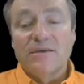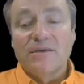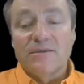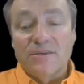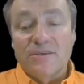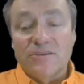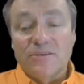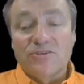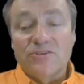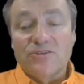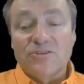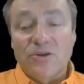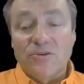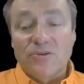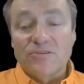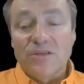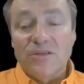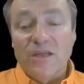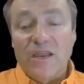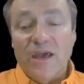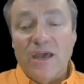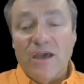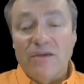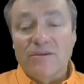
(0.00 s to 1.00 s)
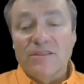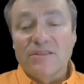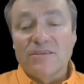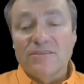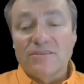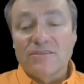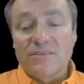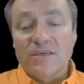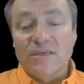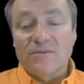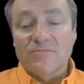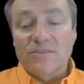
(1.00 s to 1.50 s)
This shows that having the
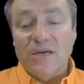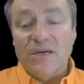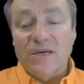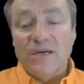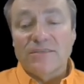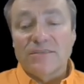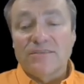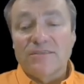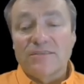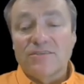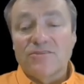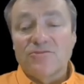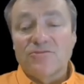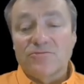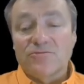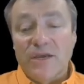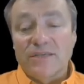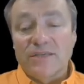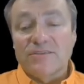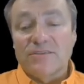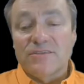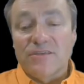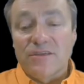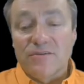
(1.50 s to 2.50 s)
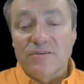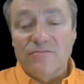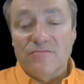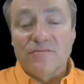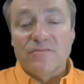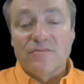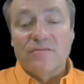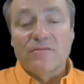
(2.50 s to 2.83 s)
same size is transitive.